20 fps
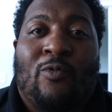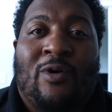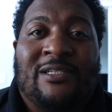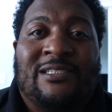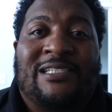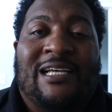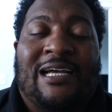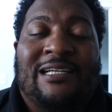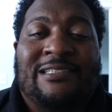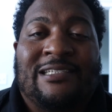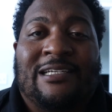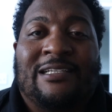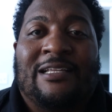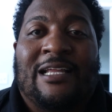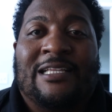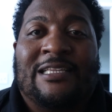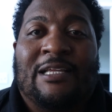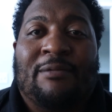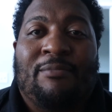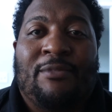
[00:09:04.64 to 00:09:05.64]
once I did
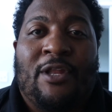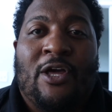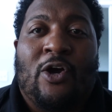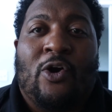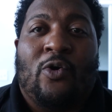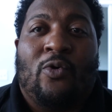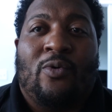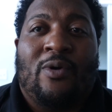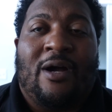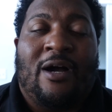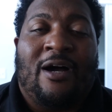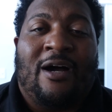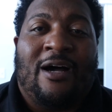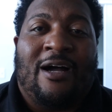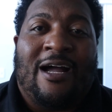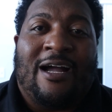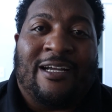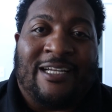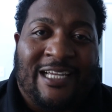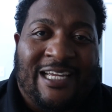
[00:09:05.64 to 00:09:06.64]
let them know,
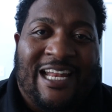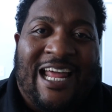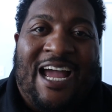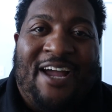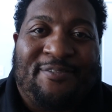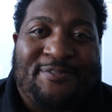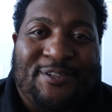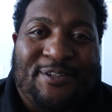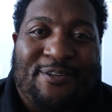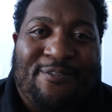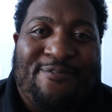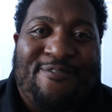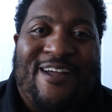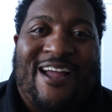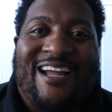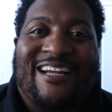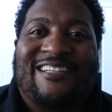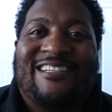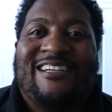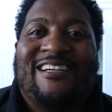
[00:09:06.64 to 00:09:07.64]
again after the
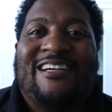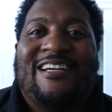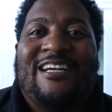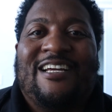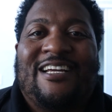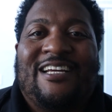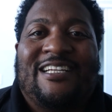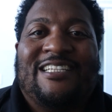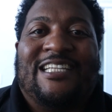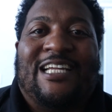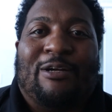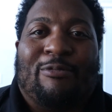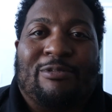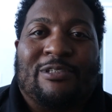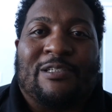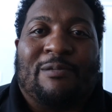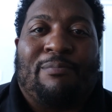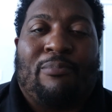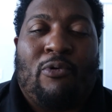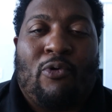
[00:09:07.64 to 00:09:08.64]
fact, they were
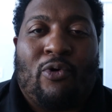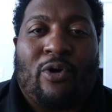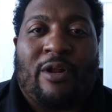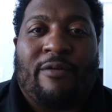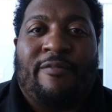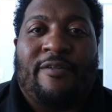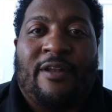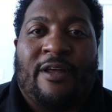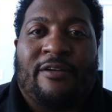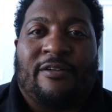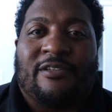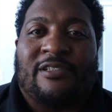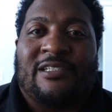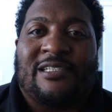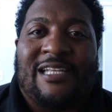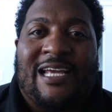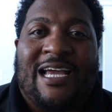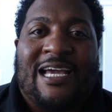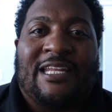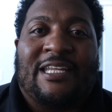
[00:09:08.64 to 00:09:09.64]
supportive and
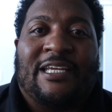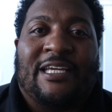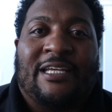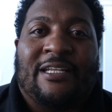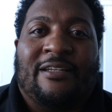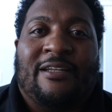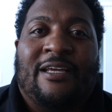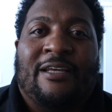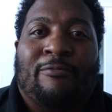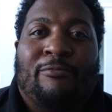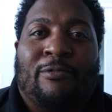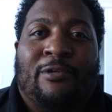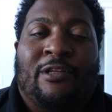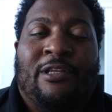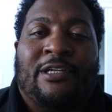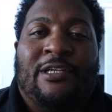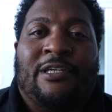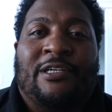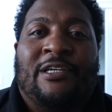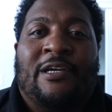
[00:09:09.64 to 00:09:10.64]
understanding, and
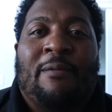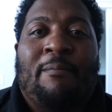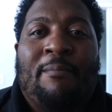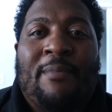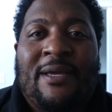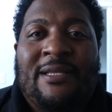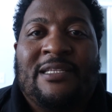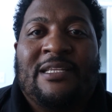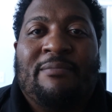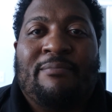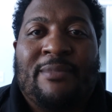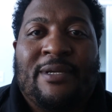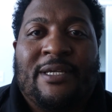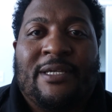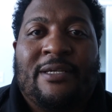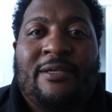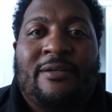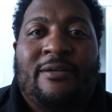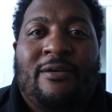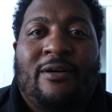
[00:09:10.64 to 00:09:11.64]
really commended
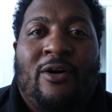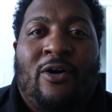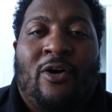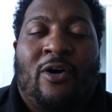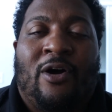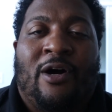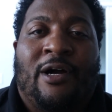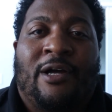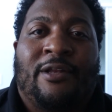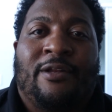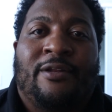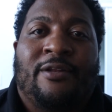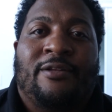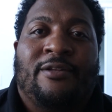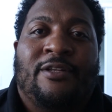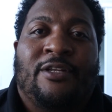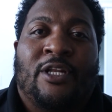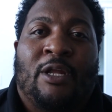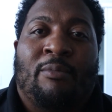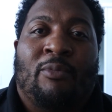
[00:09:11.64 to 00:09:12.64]
me on,
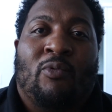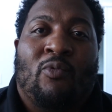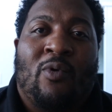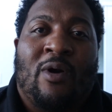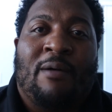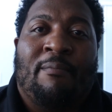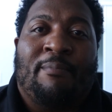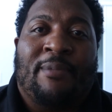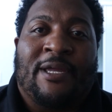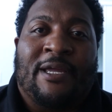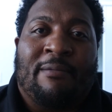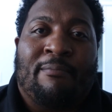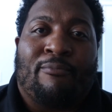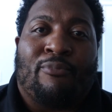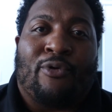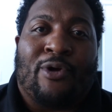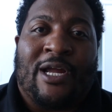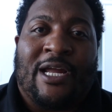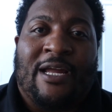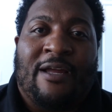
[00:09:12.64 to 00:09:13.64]
number one, being
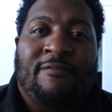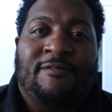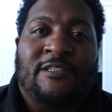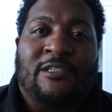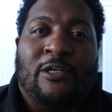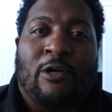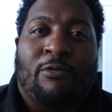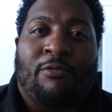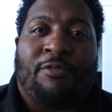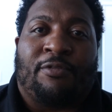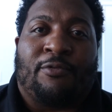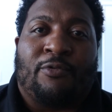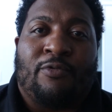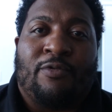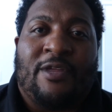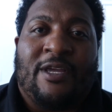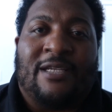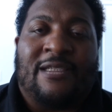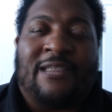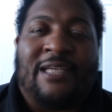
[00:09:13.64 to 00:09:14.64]
brave to go through
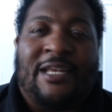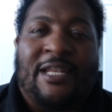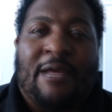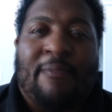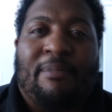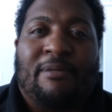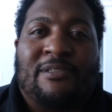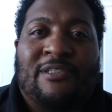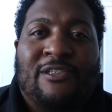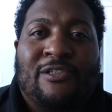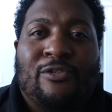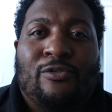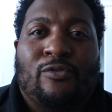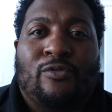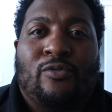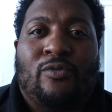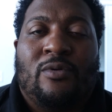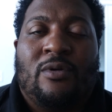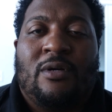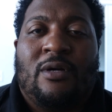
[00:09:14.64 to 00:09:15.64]
this, and number
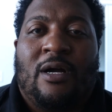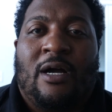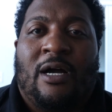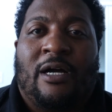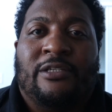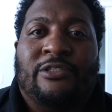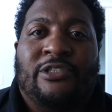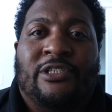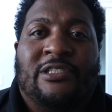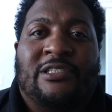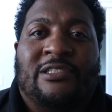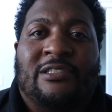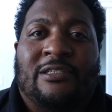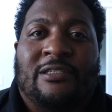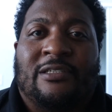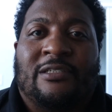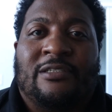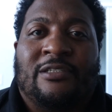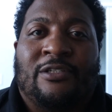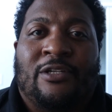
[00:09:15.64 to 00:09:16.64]
two, just
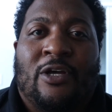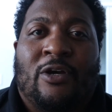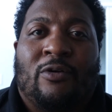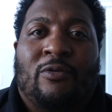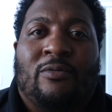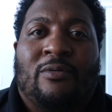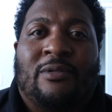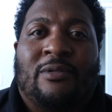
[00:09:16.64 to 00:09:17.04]
to, you know,